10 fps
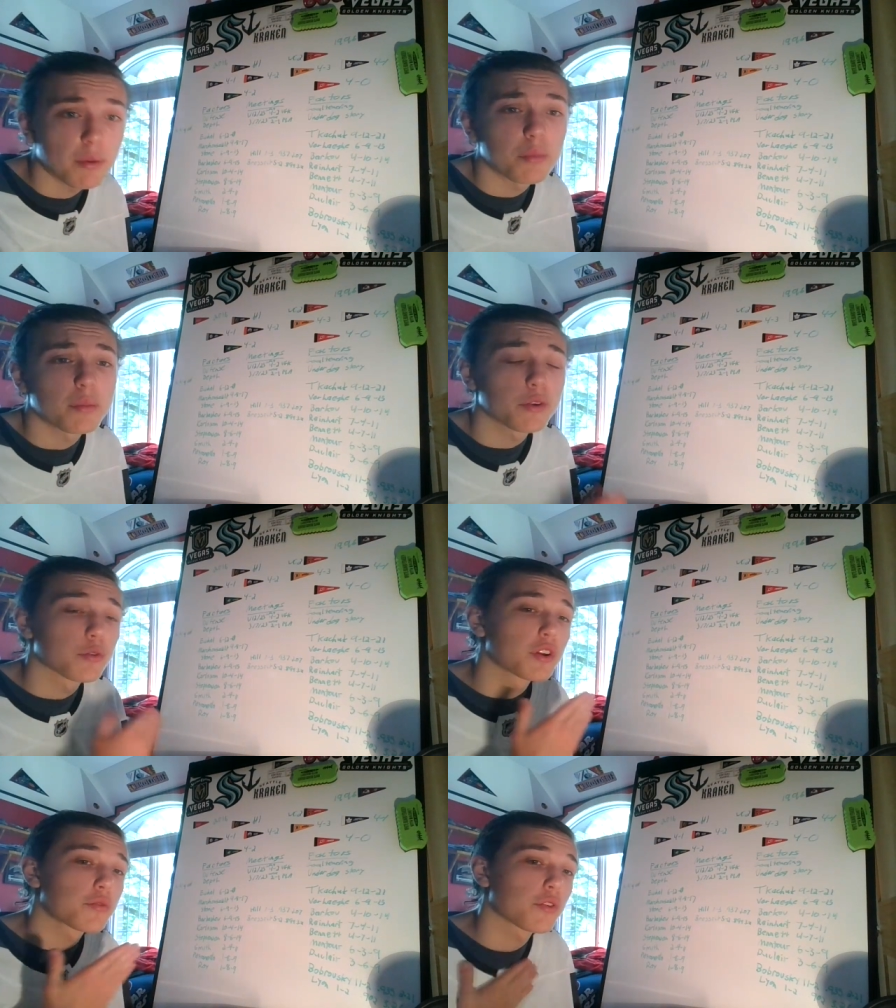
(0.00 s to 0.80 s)
I'm going to be
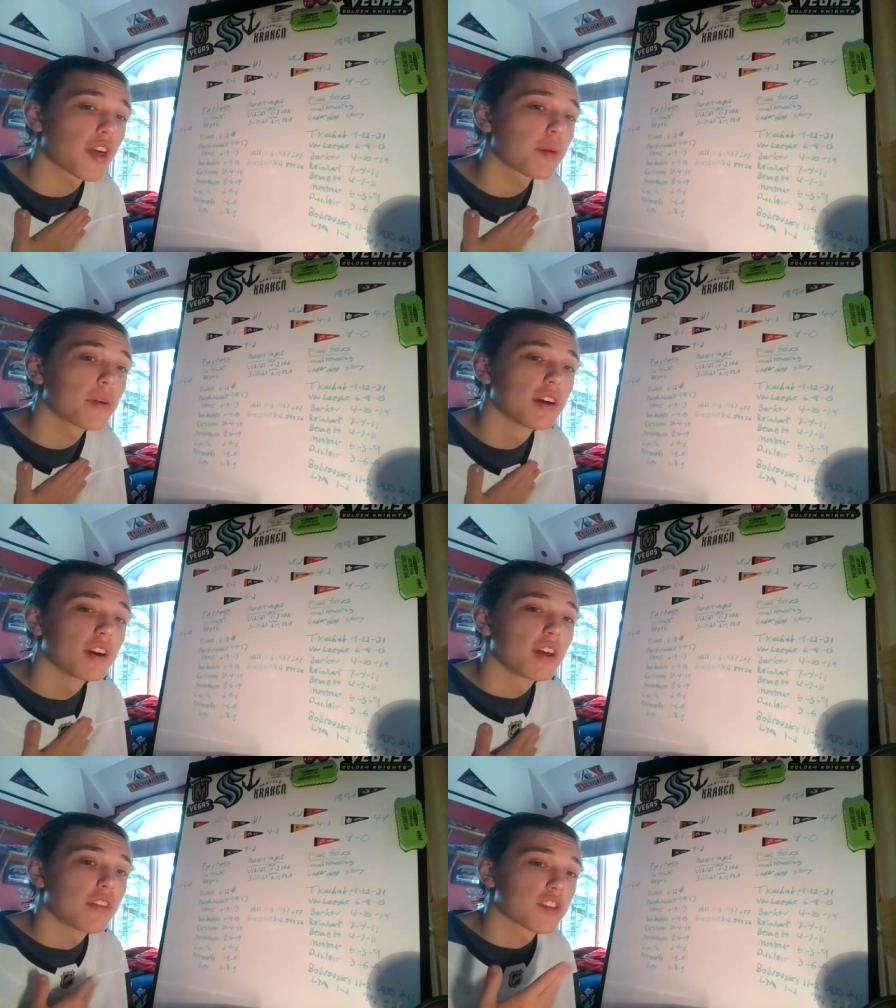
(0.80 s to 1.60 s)
rooting for
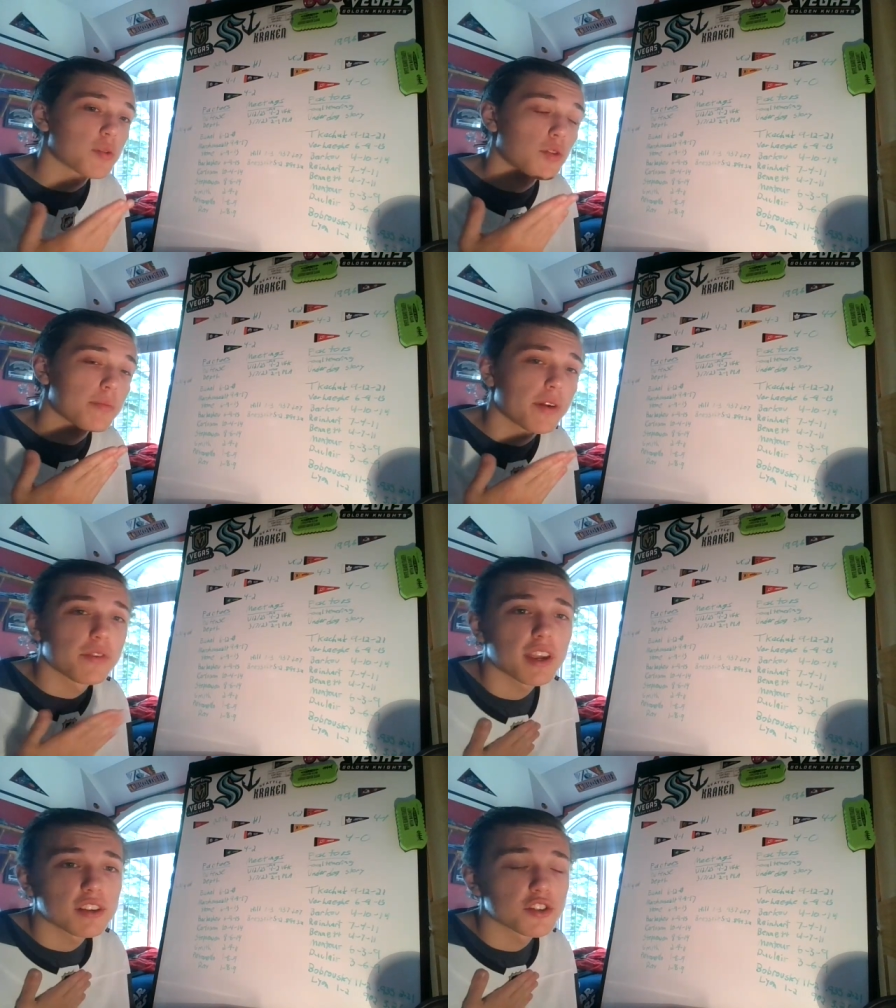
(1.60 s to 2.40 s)
them. Thus, I'm wearing my
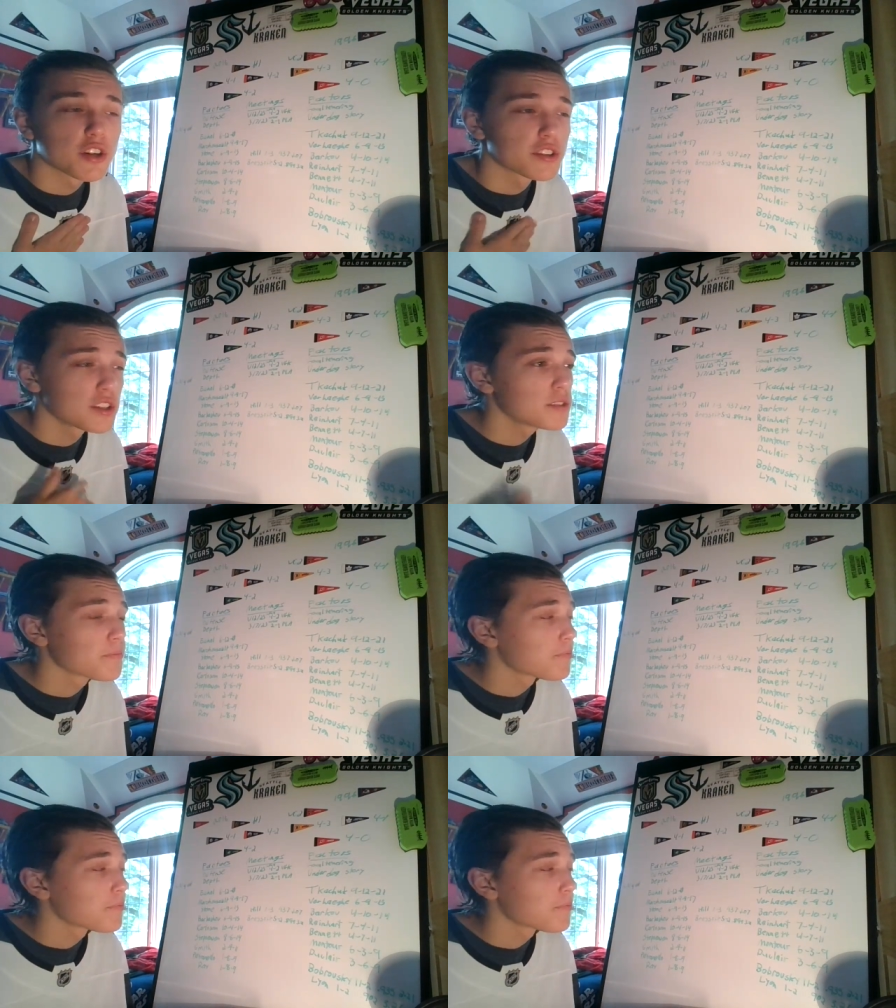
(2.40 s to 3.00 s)
Vegas jerseys.